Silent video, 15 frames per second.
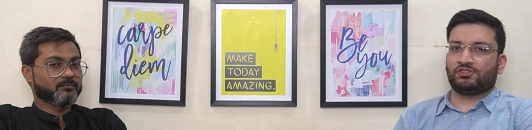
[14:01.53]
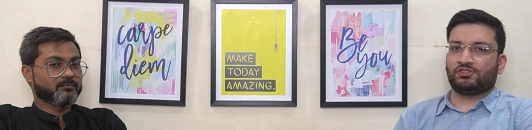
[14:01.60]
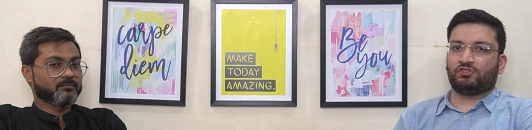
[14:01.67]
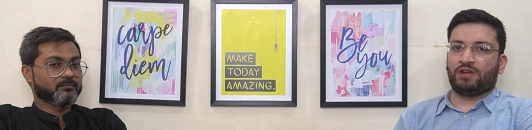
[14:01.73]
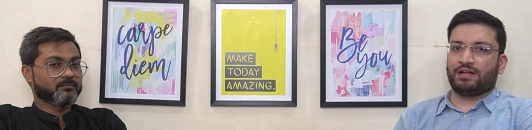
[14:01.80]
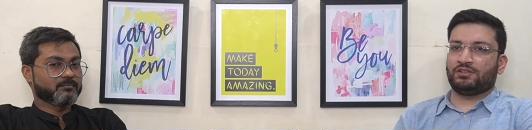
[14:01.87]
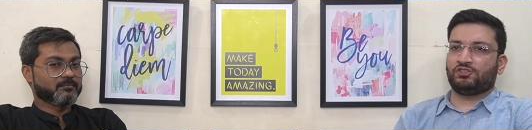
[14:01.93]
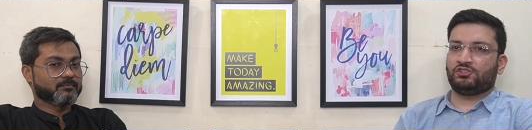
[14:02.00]

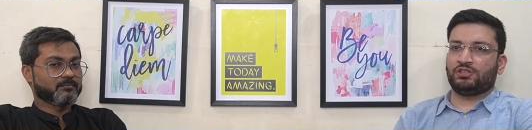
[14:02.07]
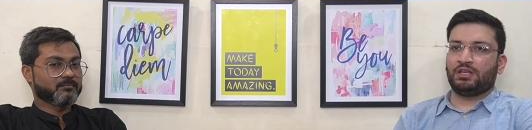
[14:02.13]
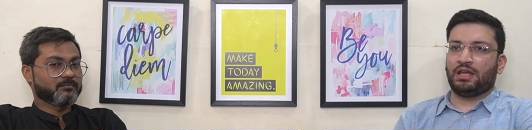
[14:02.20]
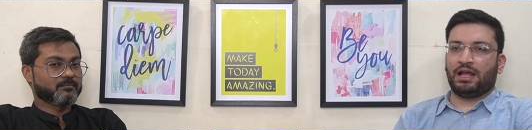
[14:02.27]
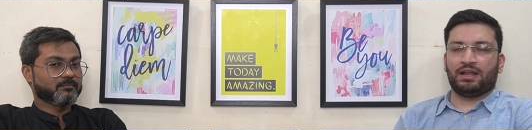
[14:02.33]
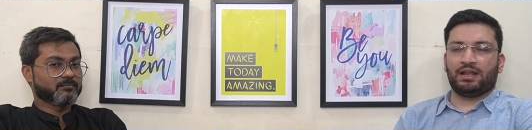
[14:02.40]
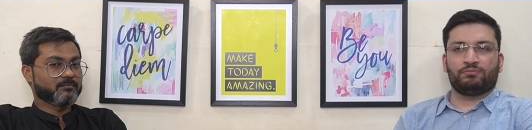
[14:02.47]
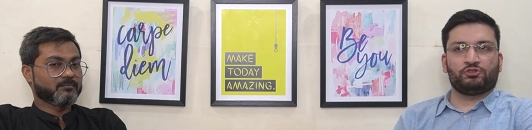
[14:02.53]

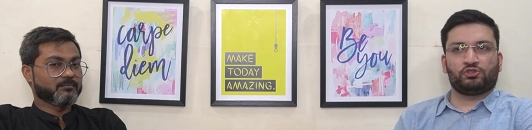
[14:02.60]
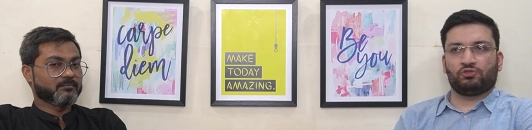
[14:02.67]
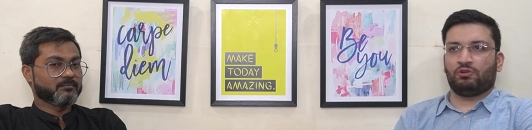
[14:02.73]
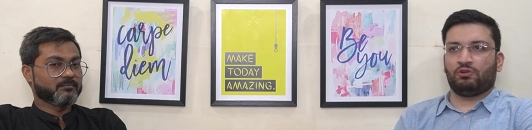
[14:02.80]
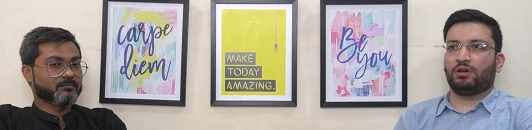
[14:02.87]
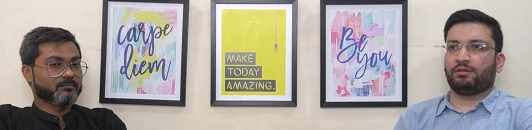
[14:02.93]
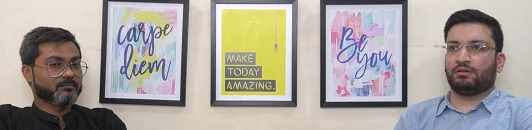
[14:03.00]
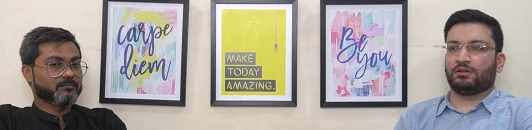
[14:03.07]
Speaker 1: strategy and i'm
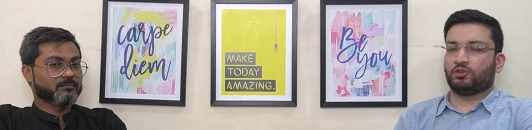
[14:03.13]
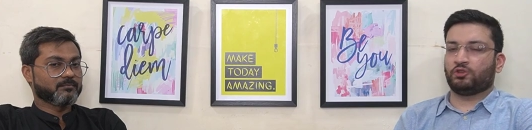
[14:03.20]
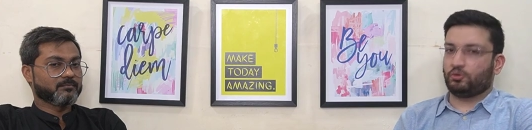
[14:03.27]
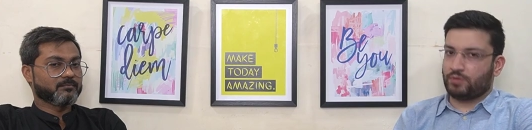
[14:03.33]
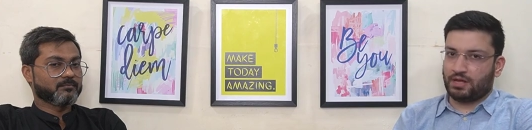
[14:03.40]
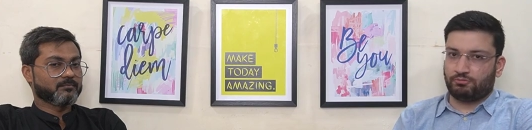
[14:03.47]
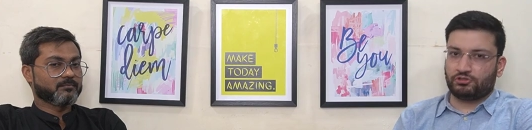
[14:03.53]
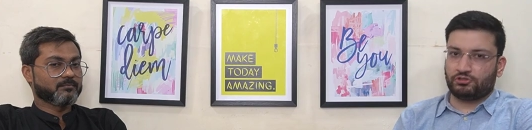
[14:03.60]
sure uh,
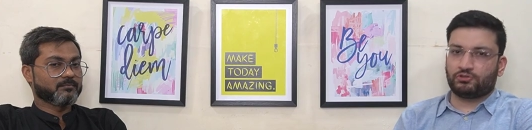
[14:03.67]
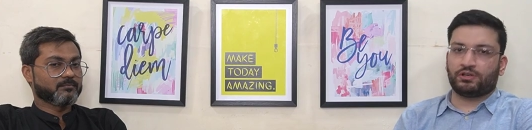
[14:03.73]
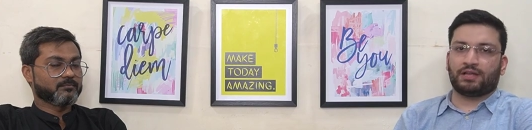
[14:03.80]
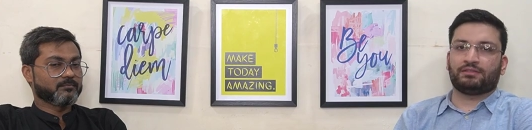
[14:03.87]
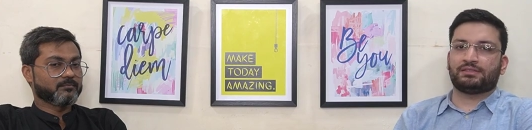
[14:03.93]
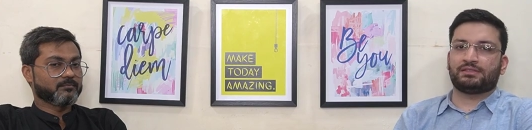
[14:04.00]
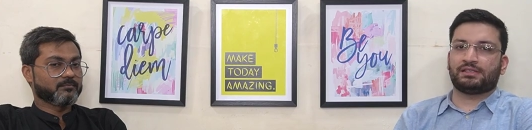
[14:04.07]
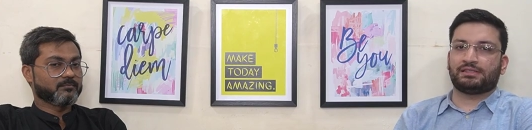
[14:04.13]
you'll be able to
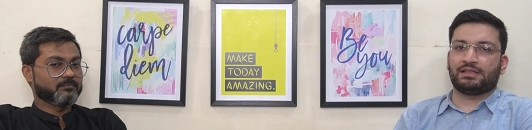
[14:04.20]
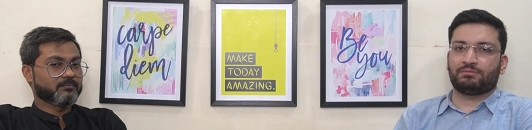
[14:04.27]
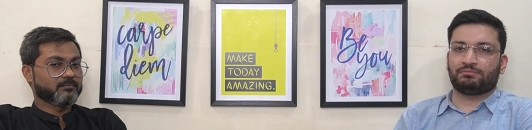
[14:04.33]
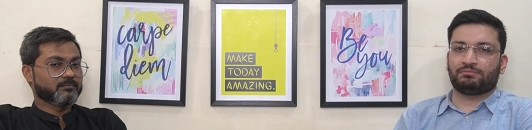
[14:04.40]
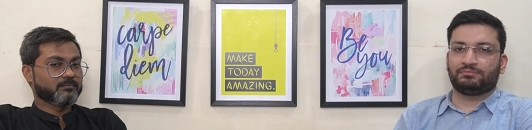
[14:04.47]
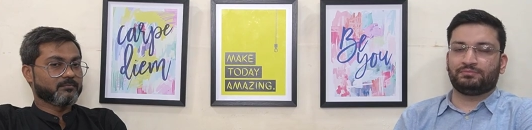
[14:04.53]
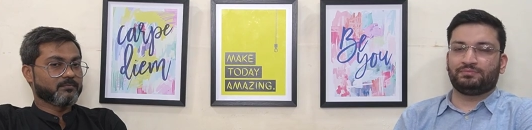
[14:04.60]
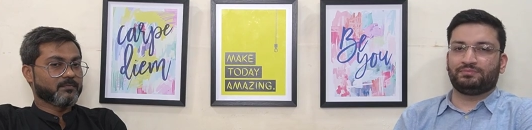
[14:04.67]
crack this
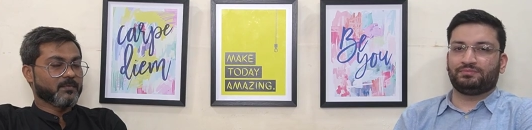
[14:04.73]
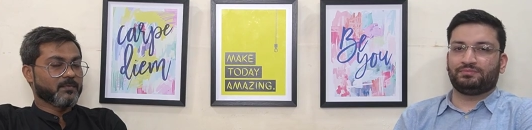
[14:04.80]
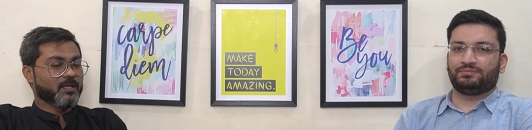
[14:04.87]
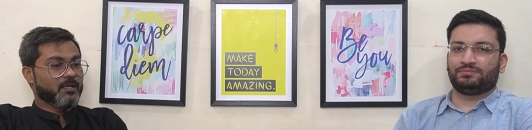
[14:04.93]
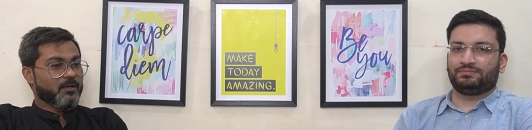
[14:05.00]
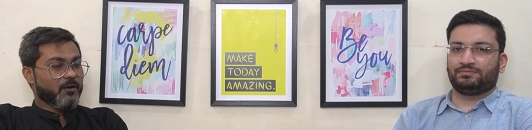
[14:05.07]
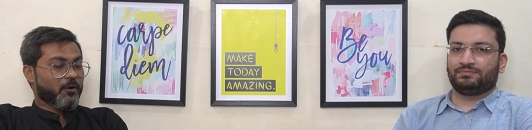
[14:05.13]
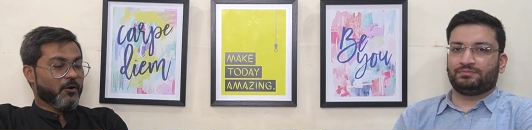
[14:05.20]
exam
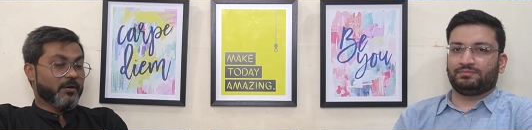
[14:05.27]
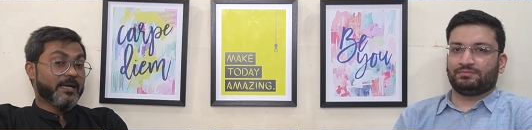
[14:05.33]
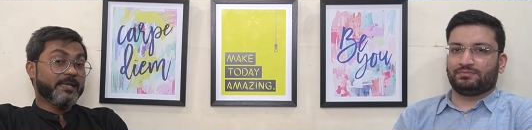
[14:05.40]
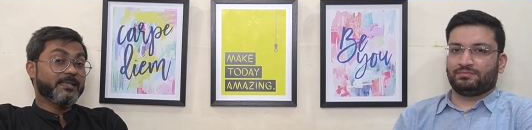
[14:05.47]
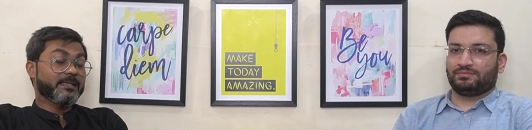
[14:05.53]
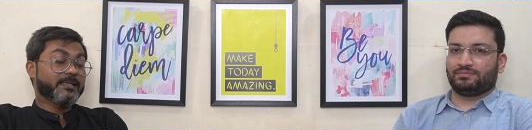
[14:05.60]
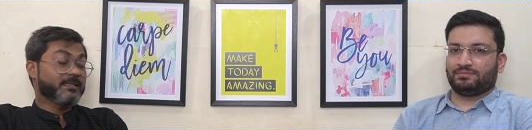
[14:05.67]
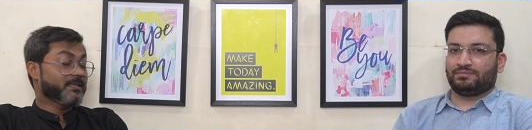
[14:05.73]
Speaker 2: all
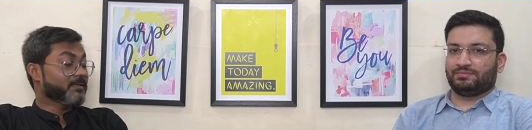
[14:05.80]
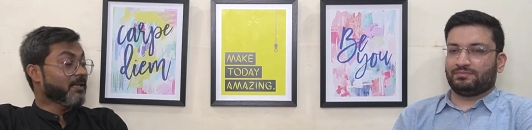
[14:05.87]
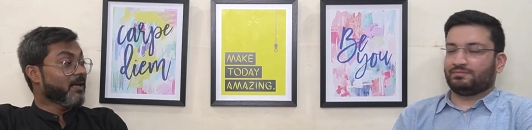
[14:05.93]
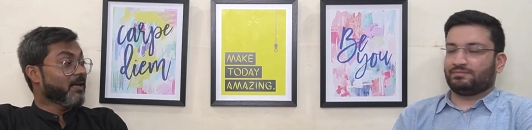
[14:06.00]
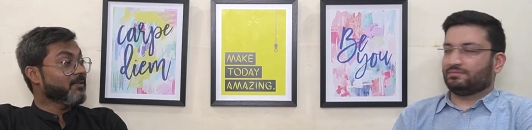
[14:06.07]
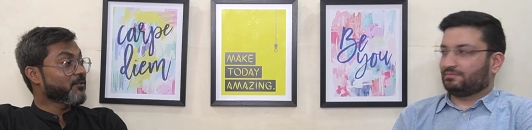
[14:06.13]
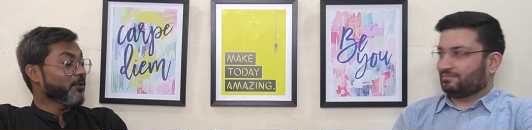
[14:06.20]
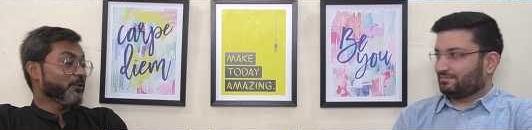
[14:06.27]
right
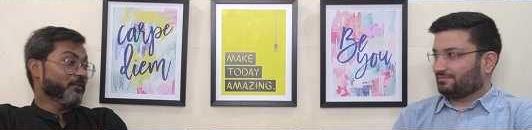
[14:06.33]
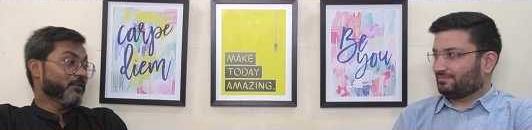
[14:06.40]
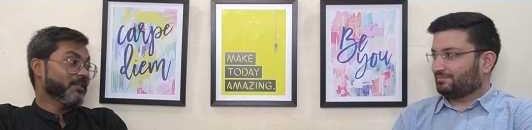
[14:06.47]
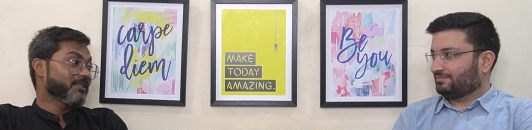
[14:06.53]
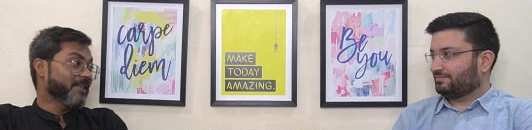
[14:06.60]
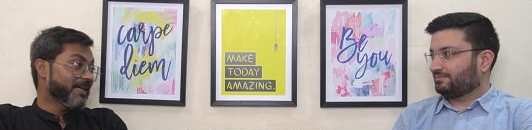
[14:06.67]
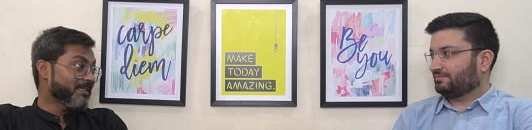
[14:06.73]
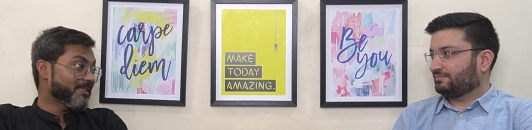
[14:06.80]
siddhant so it
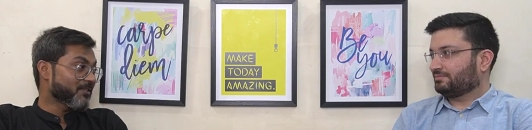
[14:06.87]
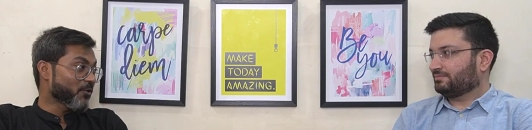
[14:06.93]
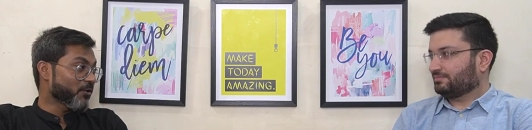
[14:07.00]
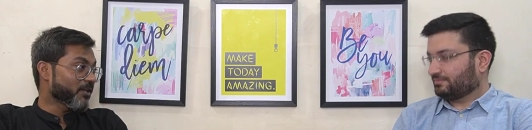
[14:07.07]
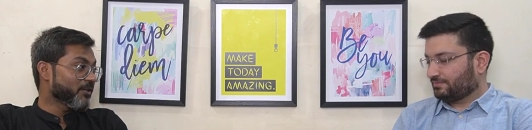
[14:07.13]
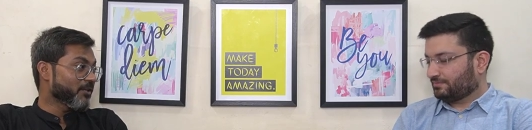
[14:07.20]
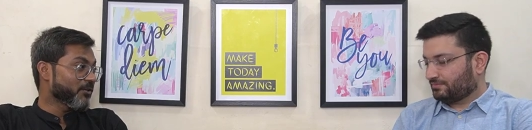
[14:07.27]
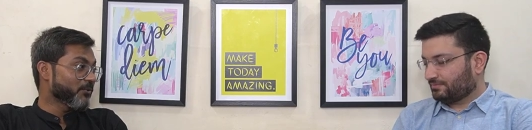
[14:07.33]
was nice
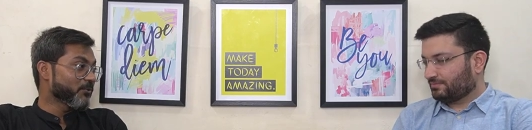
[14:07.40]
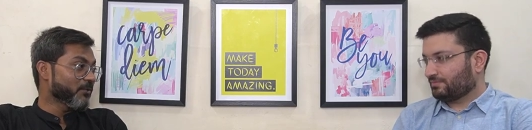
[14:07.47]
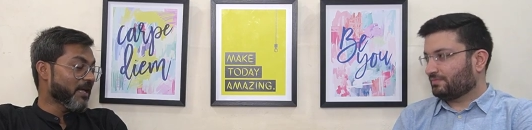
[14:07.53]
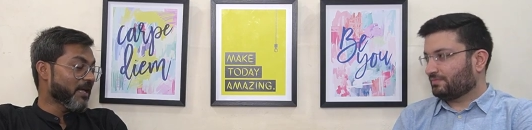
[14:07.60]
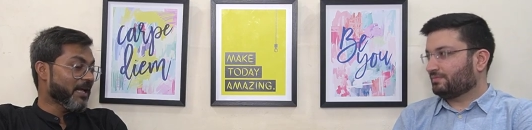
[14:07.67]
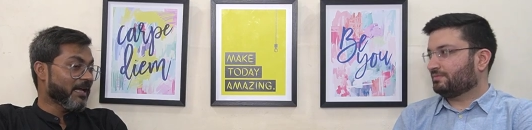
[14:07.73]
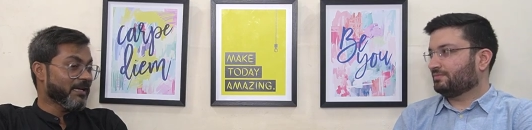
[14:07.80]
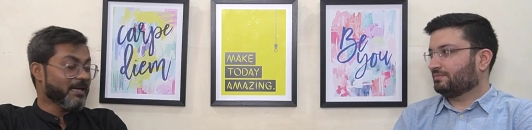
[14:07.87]
talking to you
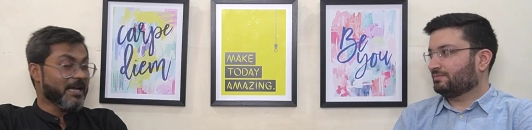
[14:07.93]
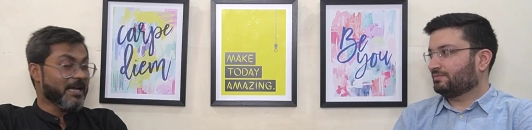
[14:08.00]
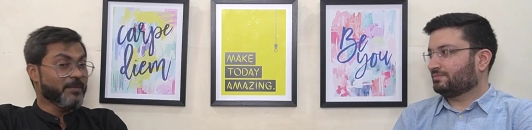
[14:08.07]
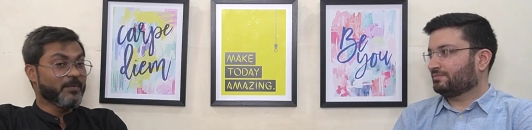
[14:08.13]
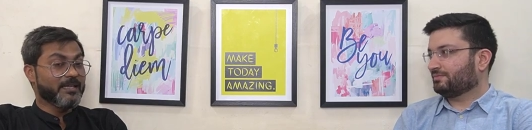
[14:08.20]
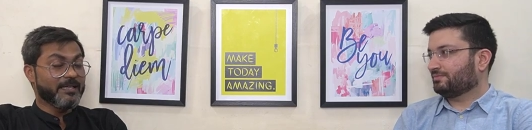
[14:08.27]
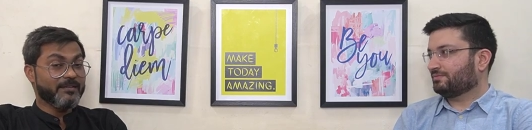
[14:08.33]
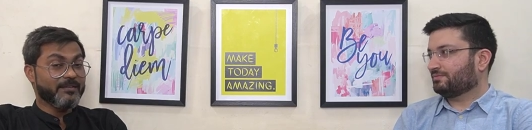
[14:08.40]
and i
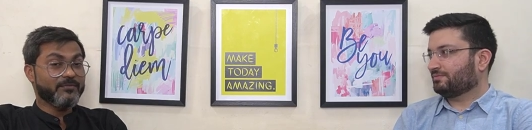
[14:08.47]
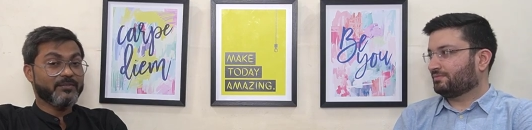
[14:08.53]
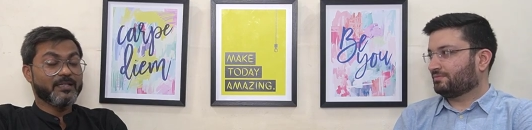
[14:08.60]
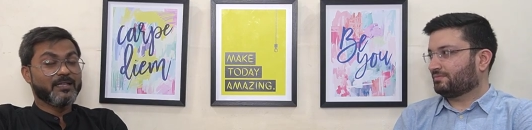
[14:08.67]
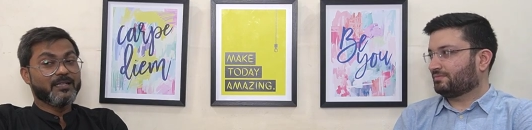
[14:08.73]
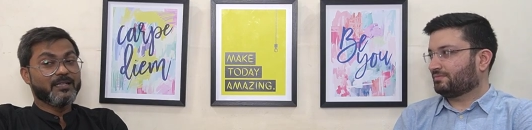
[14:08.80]
believe